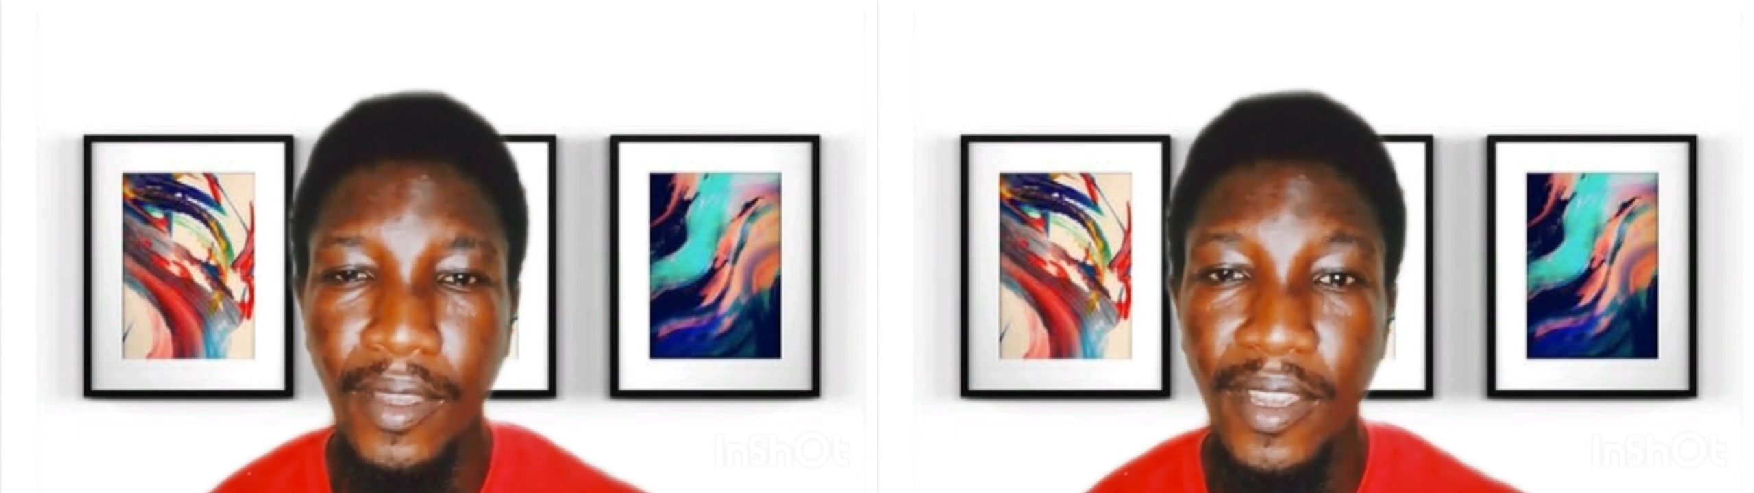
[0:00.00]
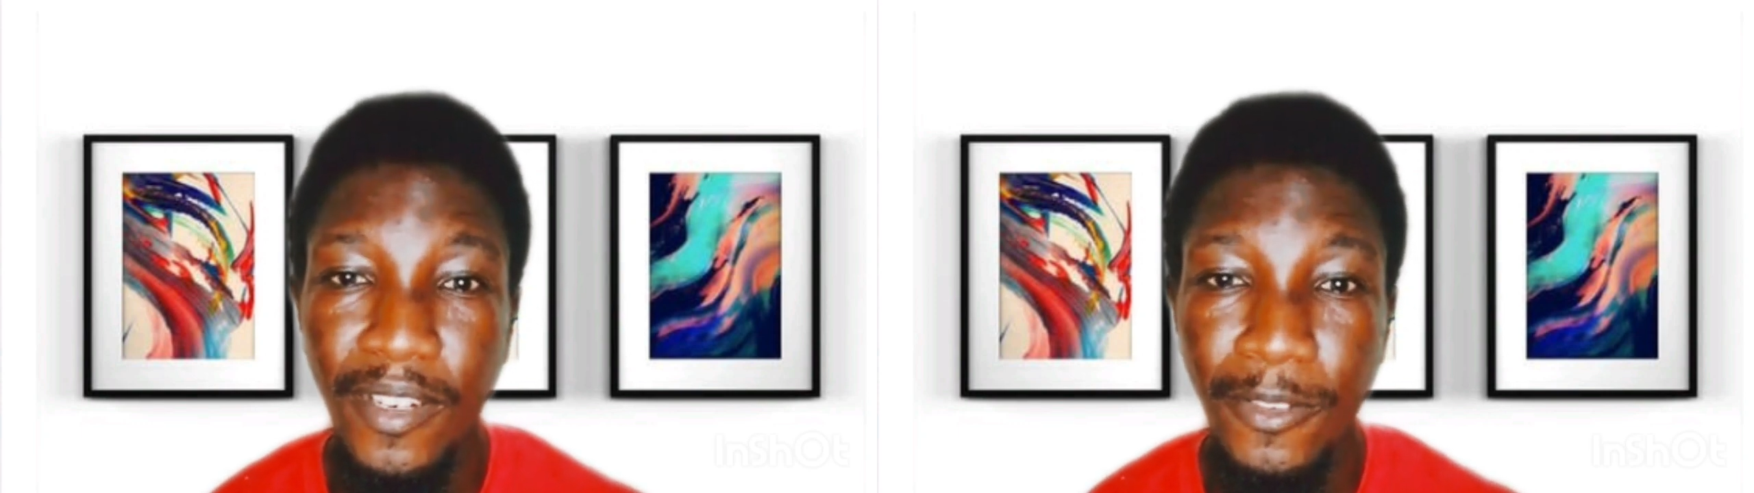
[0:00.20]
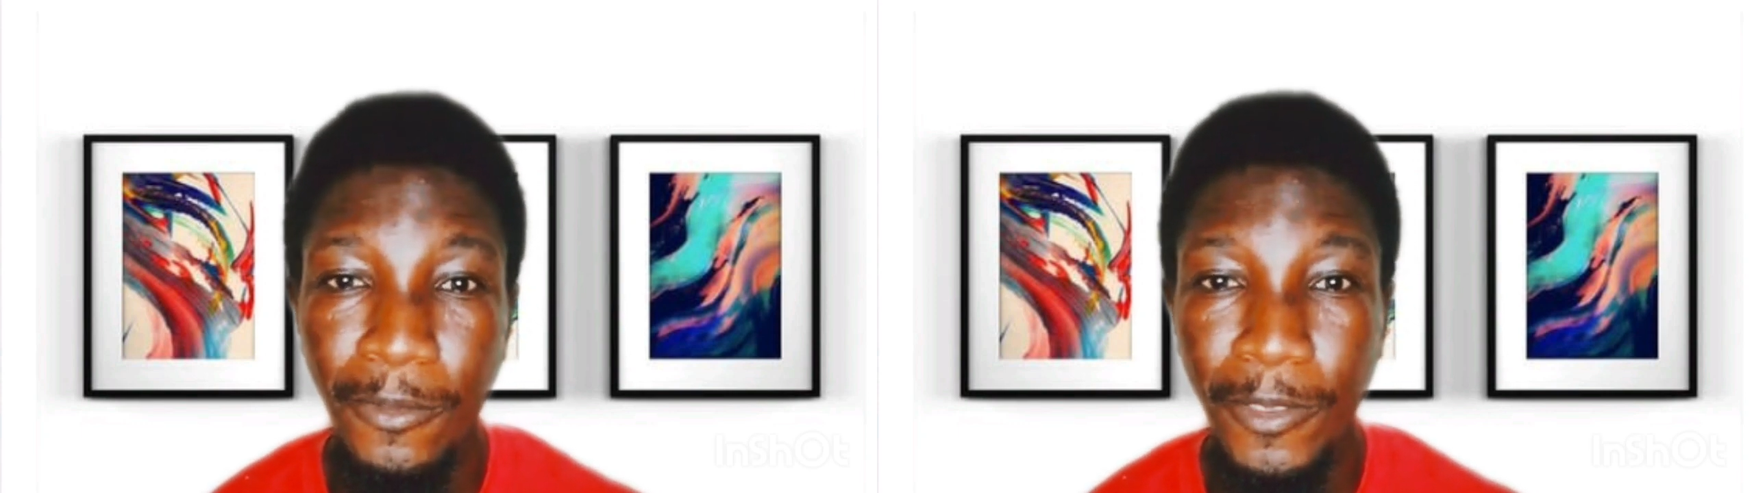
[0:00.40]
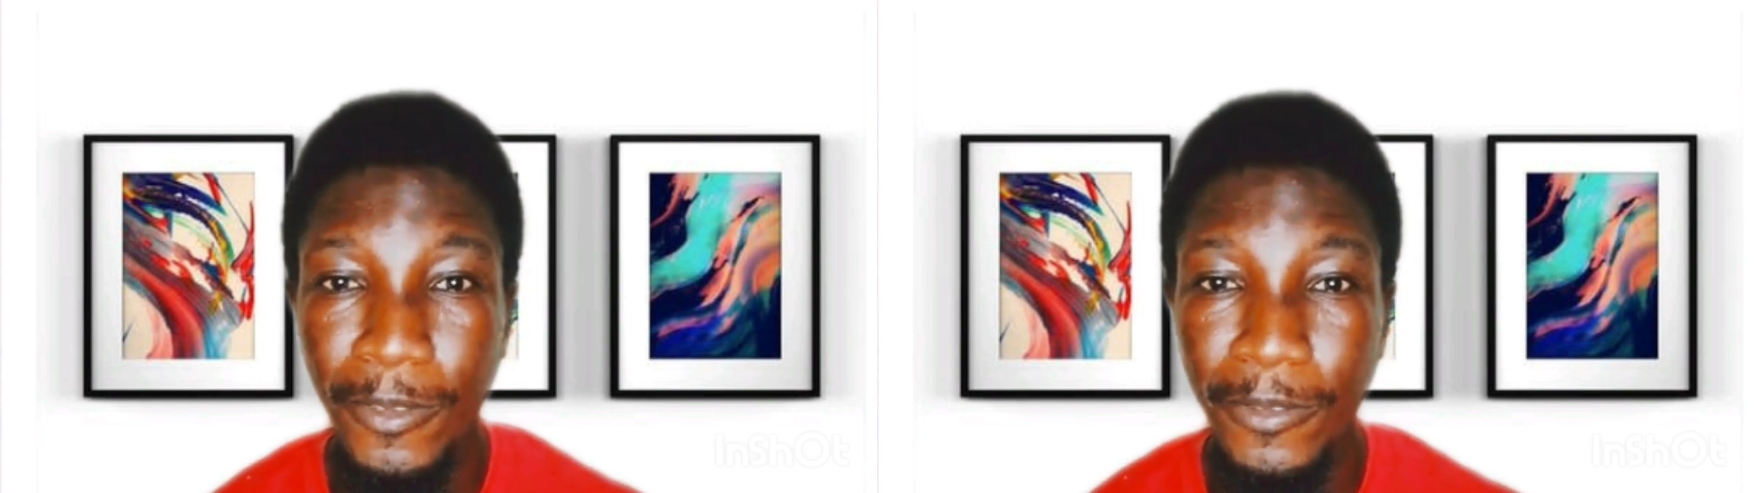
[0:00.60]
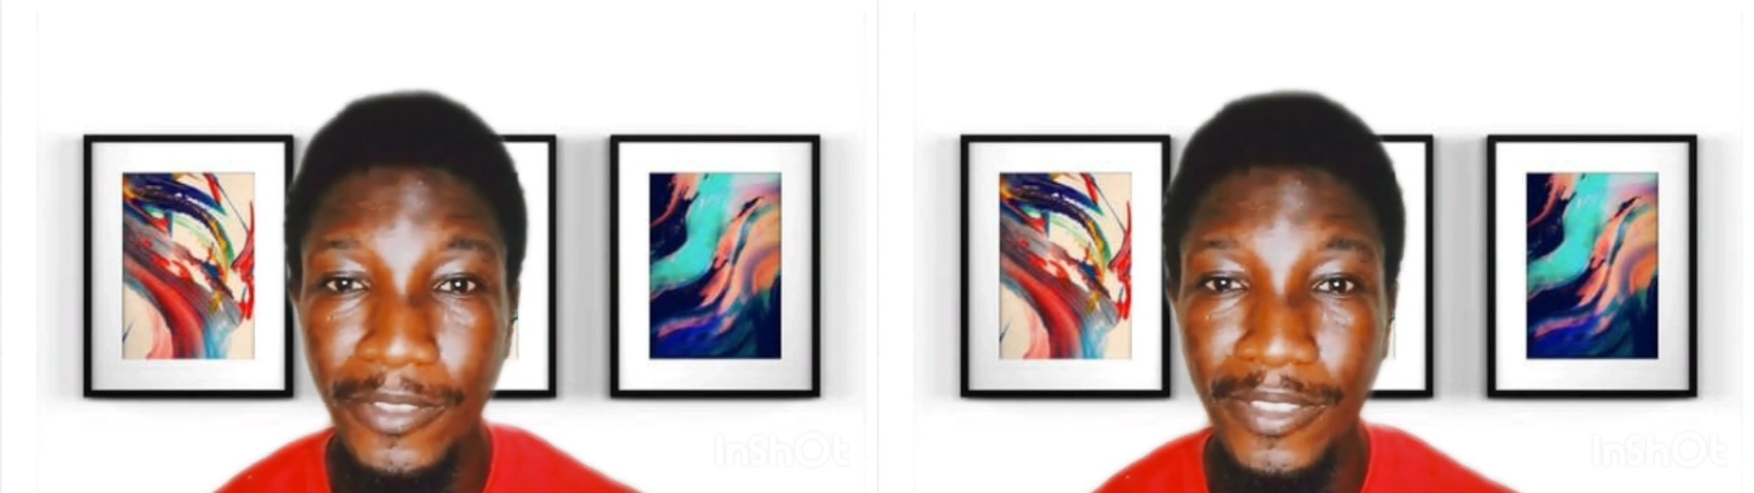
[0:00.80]
Hello
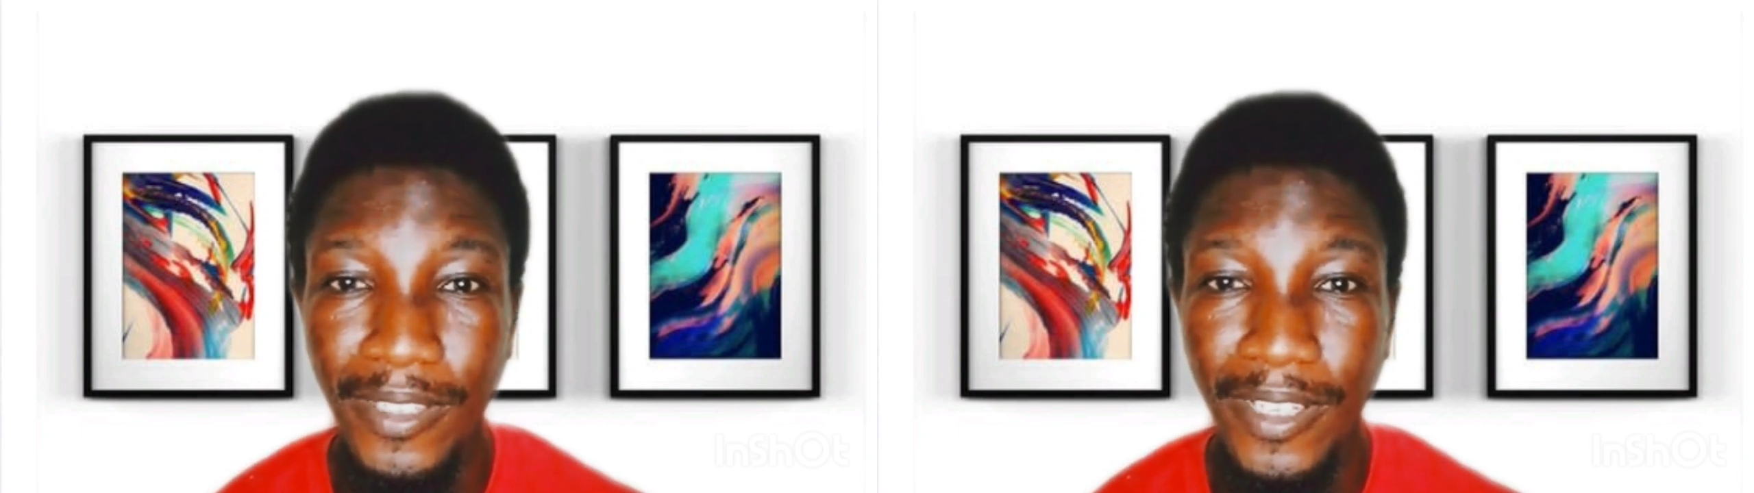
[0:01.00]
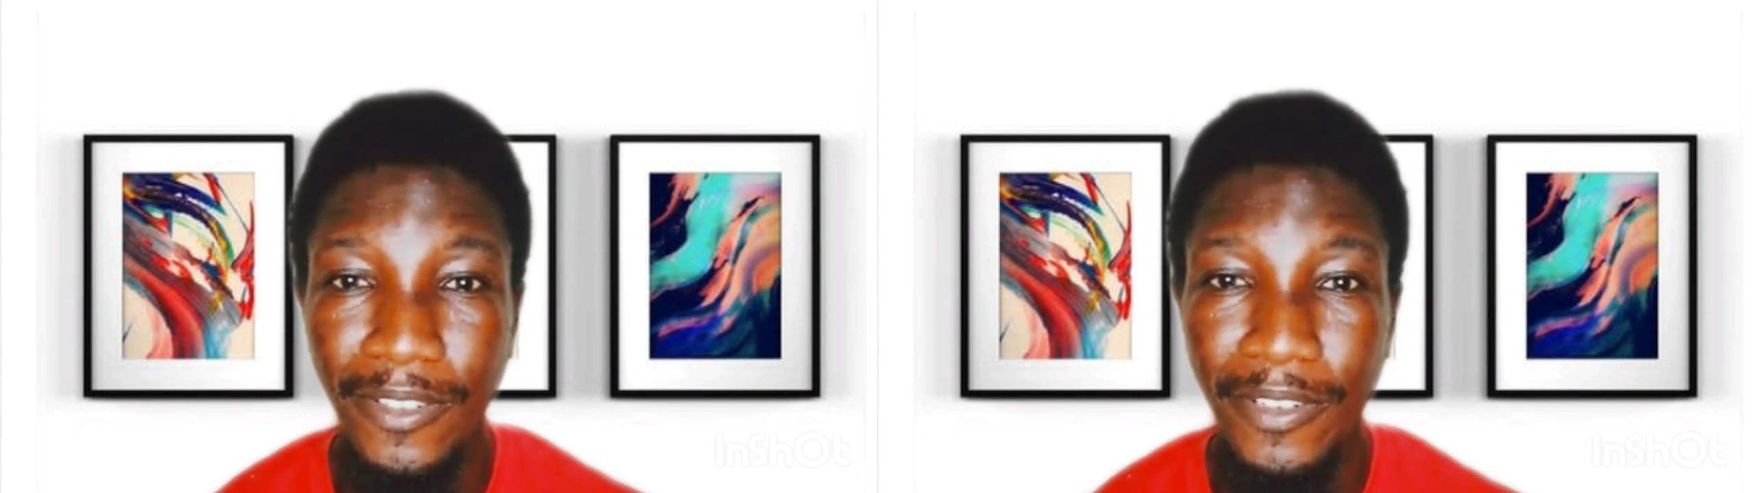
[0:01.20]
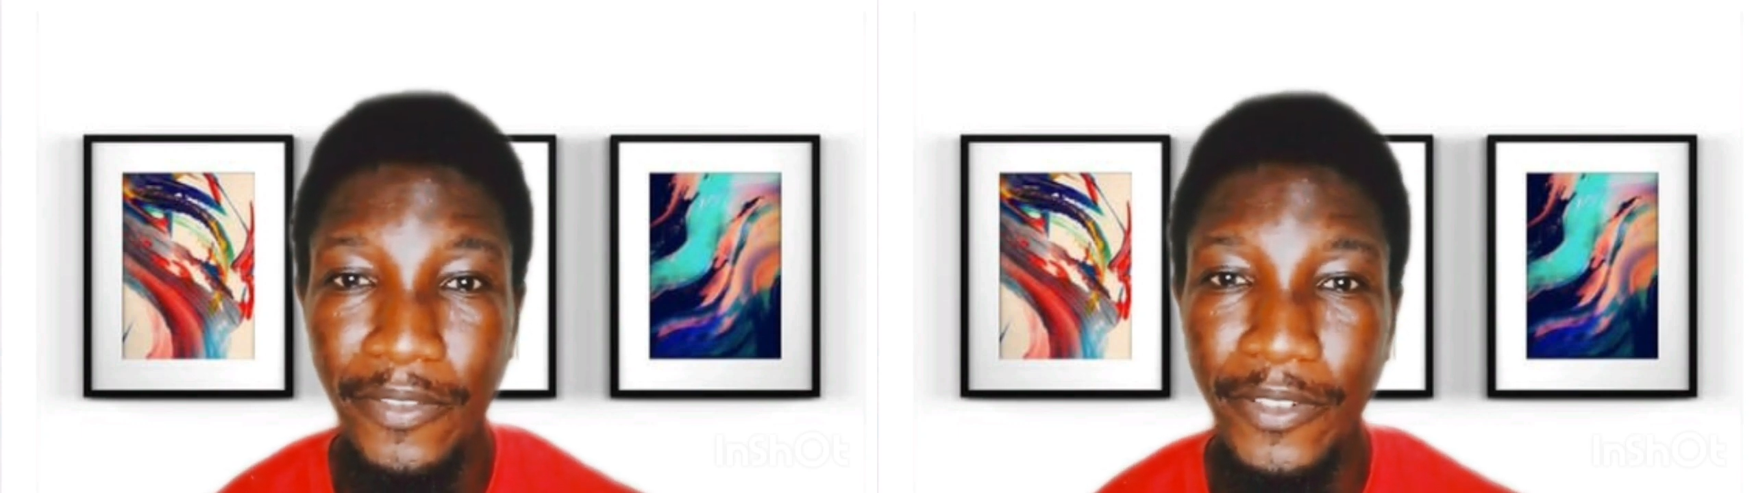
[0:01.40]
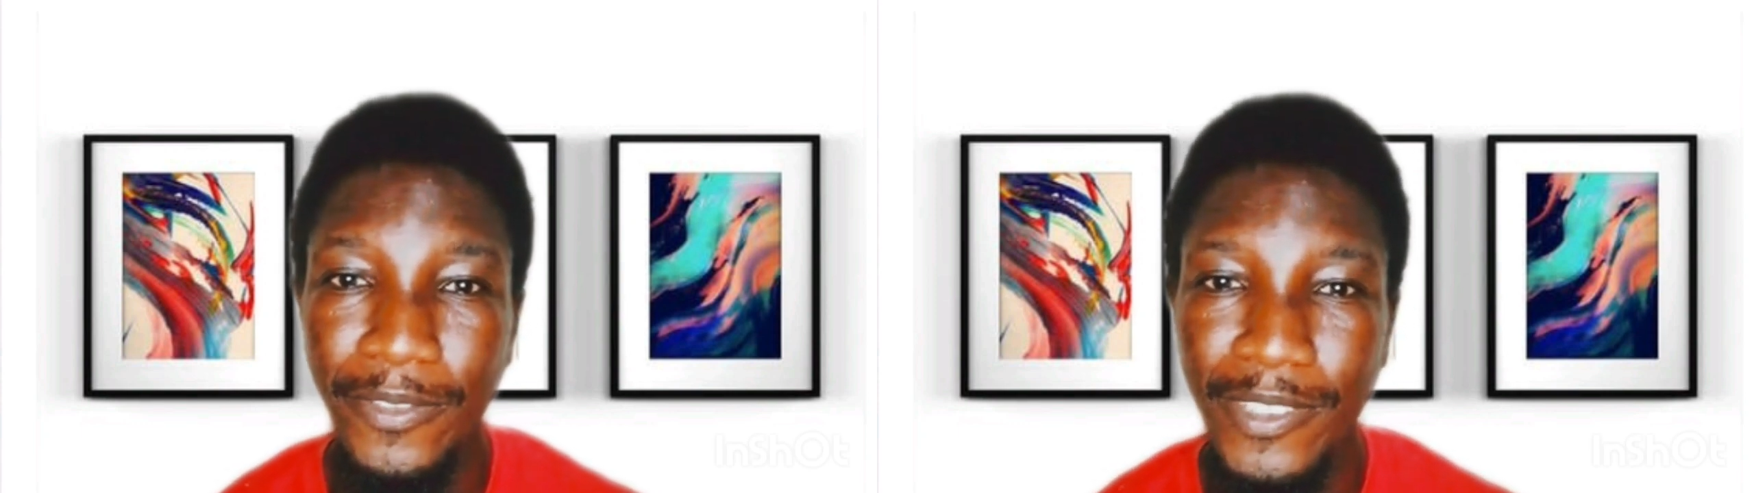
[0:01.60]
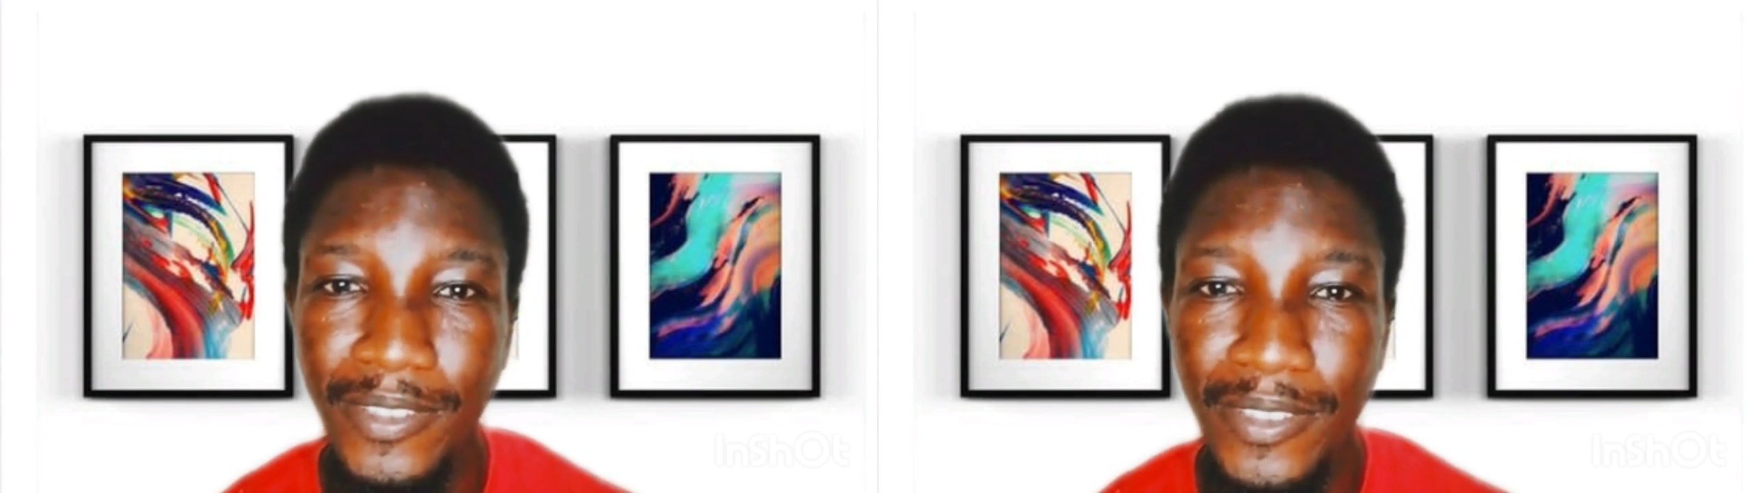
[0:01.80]
world, hello
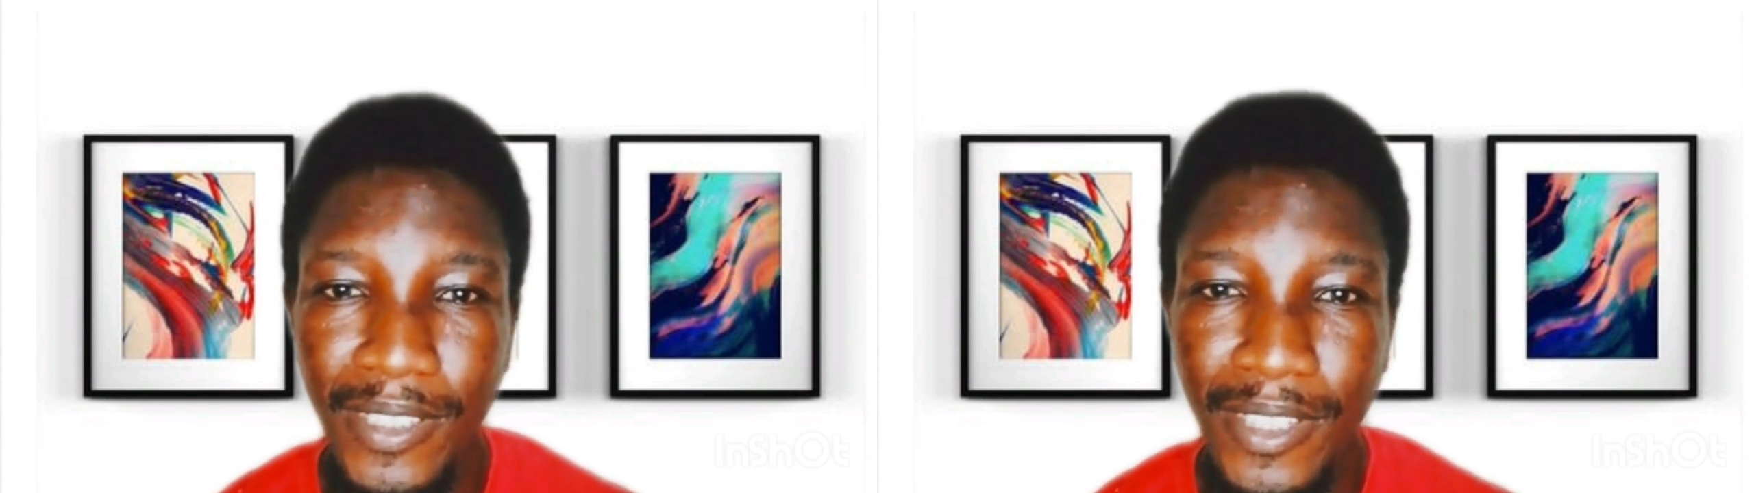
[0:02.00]
everyone.